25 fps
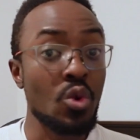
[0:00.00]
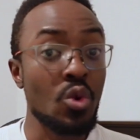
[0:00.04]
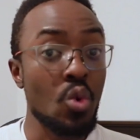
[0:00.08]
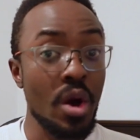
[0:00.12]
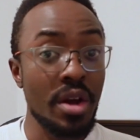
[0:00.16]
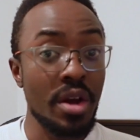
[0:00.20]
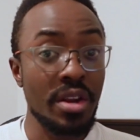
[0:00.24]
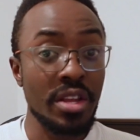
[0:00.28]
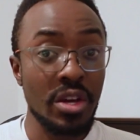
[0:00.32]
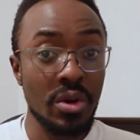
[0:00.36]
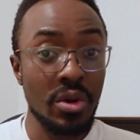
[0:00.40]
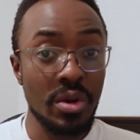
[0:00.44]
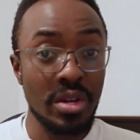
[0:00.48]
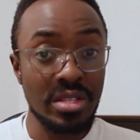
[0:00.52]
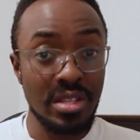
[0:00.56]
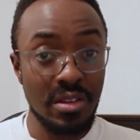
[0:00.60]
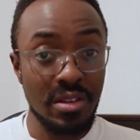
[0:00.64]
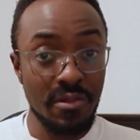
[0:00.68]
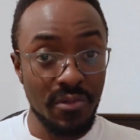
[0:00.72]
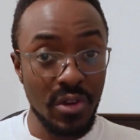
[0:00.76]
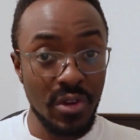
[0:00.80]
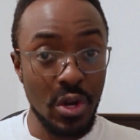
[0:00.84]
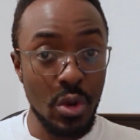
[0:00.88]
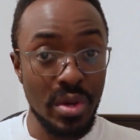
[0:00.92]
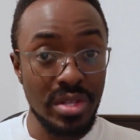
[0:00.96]
Guardiola's
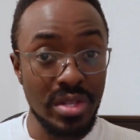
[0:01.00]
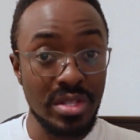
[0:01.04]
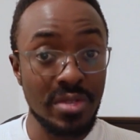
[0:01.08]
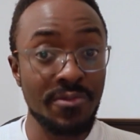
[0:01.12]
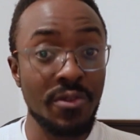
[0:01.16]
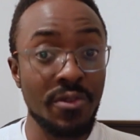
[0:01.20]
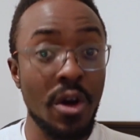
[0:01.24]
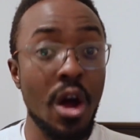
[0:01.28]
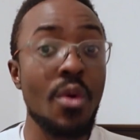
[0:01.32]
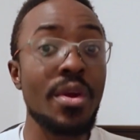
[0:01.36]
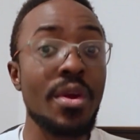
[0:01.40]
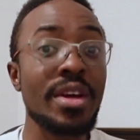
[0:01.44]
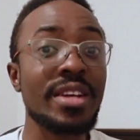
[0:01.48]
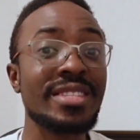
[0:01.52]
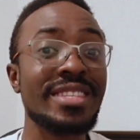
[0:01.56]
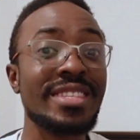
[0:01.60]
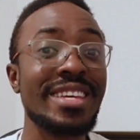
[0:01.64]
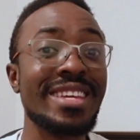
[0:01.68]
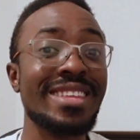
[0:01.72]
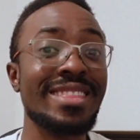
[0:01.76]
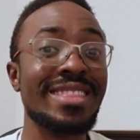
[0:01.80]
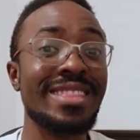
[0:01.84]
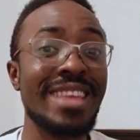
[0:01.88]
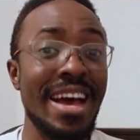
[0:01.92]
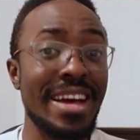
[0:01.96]
influence far
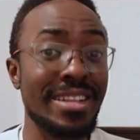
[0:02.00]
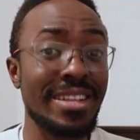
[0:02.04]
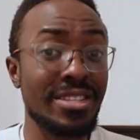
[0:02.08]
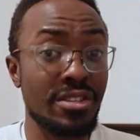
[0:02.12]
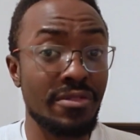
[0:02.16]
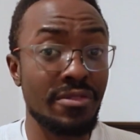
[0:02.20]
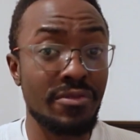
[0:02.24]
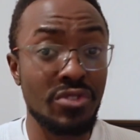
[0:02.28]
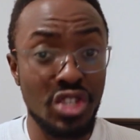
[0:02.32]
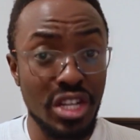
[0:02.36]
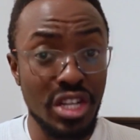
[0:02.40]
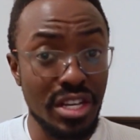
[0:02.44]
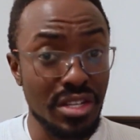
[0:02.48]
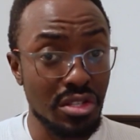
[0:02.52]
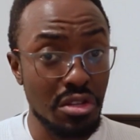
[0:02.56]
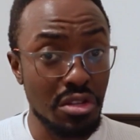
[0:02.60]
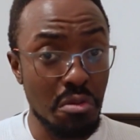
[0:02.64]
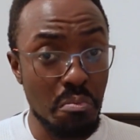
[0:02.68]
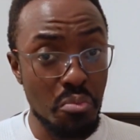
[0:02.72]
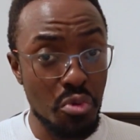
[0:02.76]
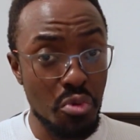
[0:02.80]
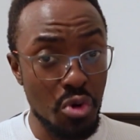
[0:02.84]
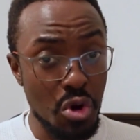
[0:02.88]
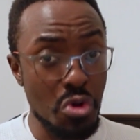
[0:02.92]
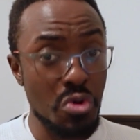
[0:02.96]
exceeded that of just a
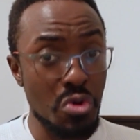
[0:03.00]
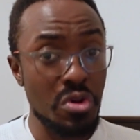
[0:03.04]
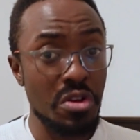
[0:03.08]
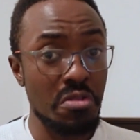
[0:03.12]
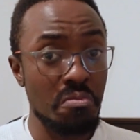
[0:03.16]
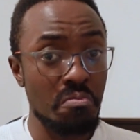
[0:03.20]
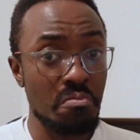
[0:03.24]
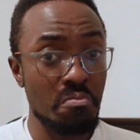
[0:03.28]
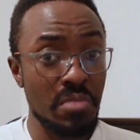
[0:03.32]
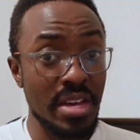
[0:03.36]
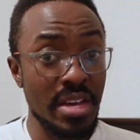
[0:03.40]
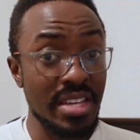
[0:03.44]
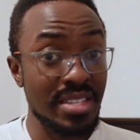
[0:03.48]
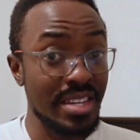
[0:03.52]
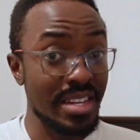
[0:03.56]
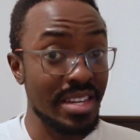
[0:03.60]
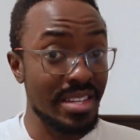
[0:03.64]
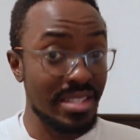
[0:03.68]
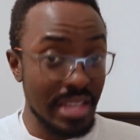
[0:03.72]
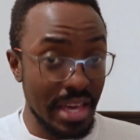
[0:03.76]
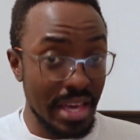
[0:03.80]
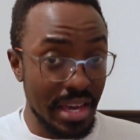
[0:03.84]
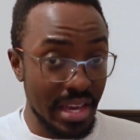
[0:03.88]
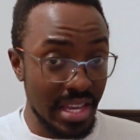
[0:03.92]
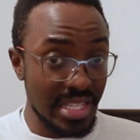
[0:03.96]
broker. As an
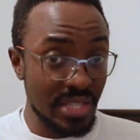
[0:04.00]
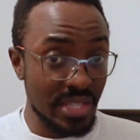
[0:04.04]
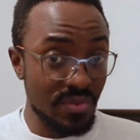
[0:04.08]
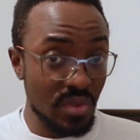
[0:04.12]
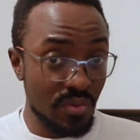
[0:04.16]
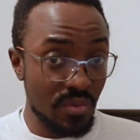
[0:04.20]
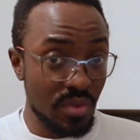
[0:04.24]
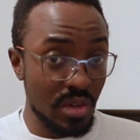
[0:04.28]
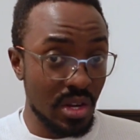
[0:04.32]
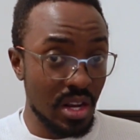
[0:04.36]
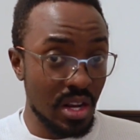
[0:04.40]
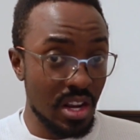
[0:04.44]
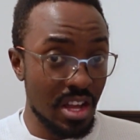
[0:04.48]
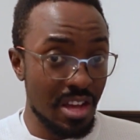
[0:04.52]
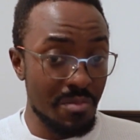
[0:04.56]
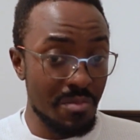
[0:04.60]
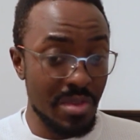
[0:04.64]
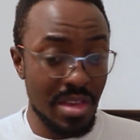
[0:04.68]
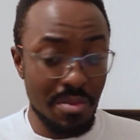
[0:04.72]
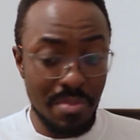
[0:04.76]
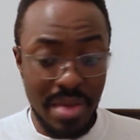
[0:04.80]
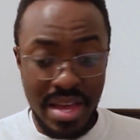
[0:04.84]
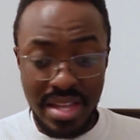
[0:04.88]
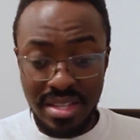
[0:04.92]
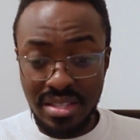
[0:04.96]
executive of the club, he
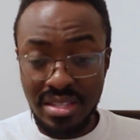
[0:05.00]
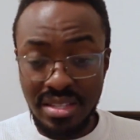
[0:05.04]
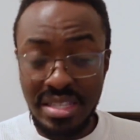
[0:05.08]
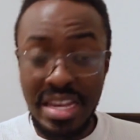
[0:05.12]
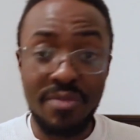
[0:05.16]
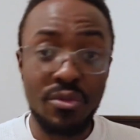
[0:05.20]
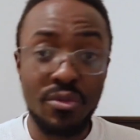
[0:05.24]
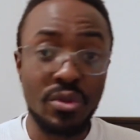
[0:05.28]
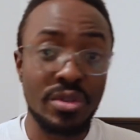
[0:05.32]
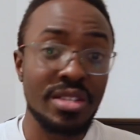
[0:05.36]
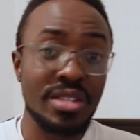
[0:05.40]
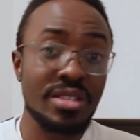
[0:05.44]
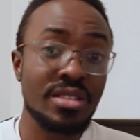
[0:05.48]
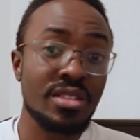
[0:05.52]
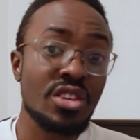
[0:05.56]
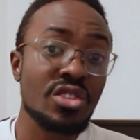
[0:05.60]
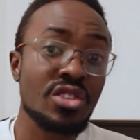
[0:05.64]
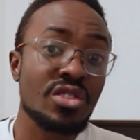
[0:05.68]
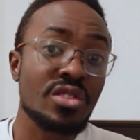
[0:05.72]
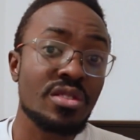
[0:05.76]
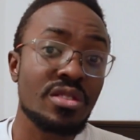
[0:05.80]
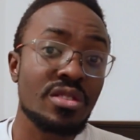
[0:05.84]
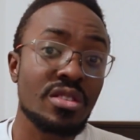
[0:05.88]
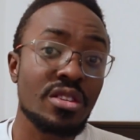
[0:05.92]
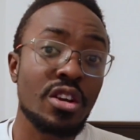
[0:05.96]
made several
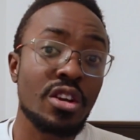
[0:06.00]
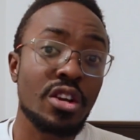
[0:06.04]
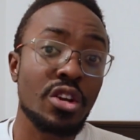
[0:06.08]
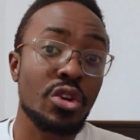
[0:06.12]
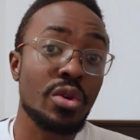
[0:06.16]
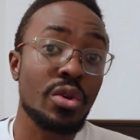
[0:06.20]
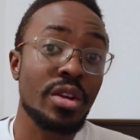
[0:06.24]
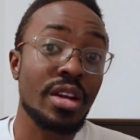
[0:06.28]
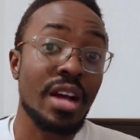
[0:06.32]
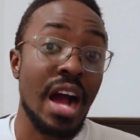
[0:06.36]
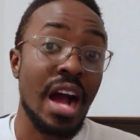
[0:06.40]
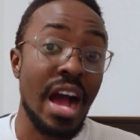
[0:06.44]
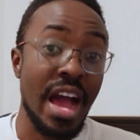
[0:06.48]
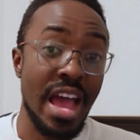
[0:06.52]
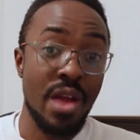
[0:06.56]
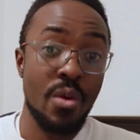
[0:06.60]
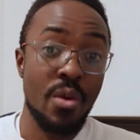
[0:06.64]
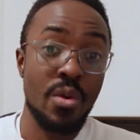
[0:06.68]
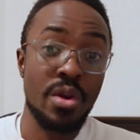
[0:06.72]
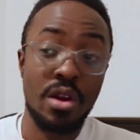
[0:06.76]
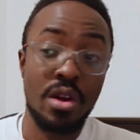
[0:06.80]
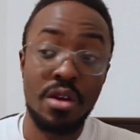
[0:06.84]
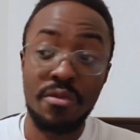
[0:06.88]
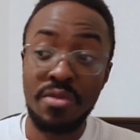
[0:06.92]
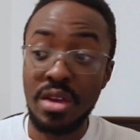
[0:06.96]
decisions, including
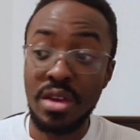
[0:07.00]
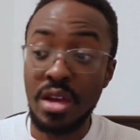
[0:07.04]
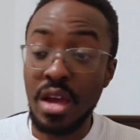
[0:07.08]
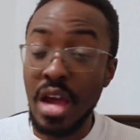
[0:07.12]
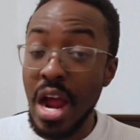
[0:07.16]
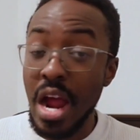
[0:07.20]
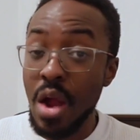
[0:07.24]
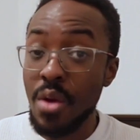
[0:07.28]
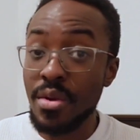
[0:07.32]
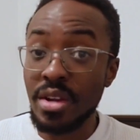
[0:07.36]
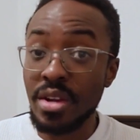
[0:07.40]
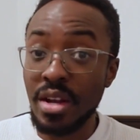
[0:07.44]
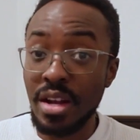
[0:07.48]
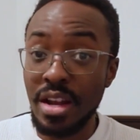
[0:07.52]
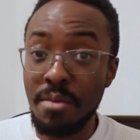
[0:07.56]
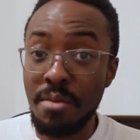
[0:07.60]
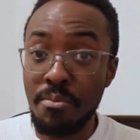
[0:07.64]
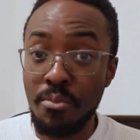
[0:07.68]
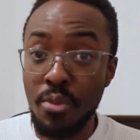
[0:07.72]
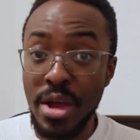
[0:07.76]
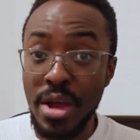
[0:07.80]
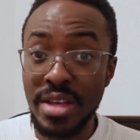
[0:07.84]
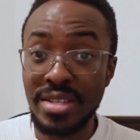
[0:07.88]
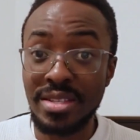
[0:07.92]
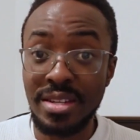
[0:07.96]
hiring of the current club
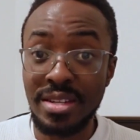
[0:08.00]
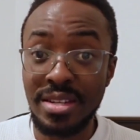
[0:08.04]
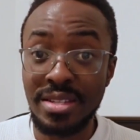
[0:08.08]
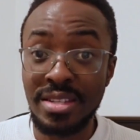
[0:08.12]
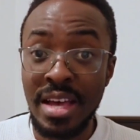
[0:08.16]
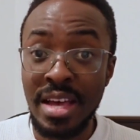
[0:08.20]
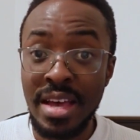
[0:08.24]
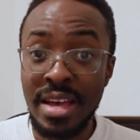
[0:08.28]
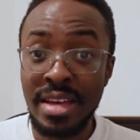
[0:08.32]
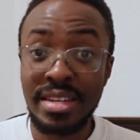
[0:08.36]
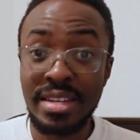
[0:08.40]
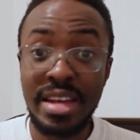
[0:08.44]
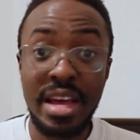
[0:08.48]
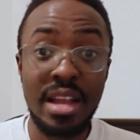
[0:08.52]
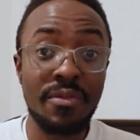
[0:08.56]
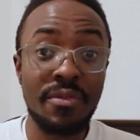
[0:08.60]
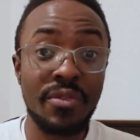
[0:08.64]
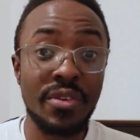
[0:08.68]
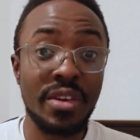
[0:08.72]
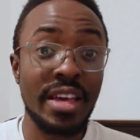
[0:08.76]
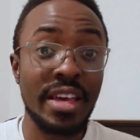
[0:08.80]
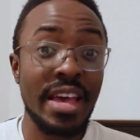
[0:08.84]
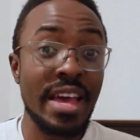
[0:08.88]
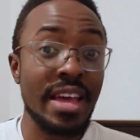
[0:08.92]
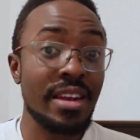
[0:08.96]
president,
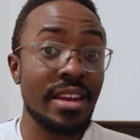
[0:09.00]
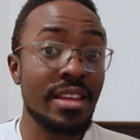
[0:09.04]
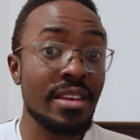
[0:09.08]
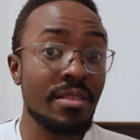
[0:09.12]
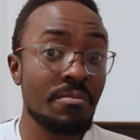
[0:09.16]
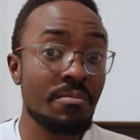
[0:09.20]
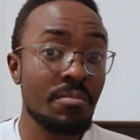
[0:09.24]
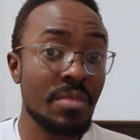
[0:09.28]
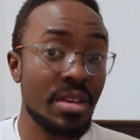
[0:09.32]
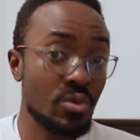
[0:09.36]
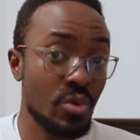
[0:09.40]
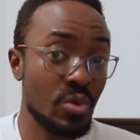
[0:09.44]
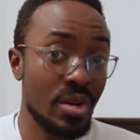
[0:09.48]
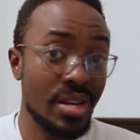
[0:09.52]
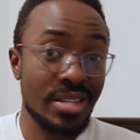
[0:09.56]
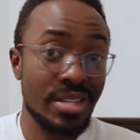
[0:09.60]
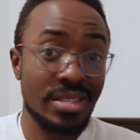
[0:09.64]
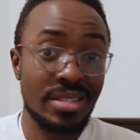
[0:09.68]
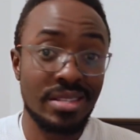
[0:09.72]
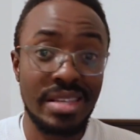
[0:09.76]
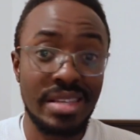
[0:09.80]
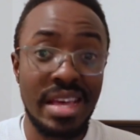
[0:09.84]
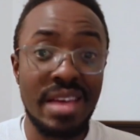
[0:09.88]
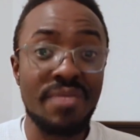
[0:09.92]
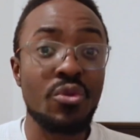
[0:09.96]
Míchel, as well as
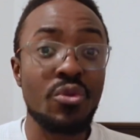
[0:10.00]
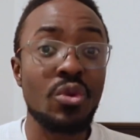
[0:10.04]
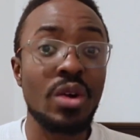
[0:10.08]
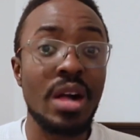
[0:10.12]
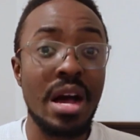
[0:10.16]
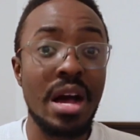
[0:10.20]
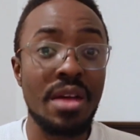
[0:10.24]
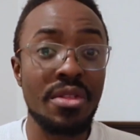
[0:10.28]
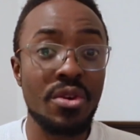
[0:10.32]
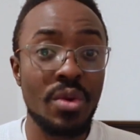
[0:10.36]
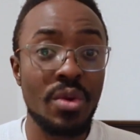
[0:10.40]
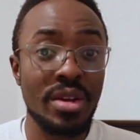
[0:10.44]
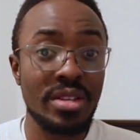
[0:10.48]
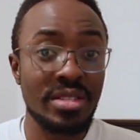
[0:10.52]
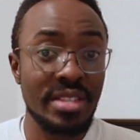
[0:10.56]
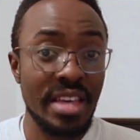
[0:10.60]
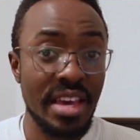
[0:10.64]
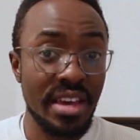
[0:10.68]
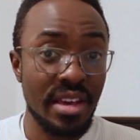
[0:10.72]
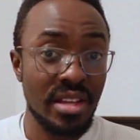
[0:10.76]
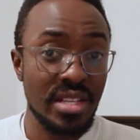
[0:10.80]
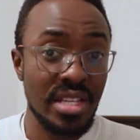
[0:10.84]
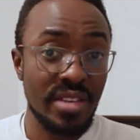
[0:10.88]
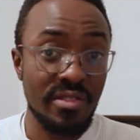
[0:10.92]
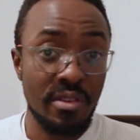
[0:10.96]
several other executive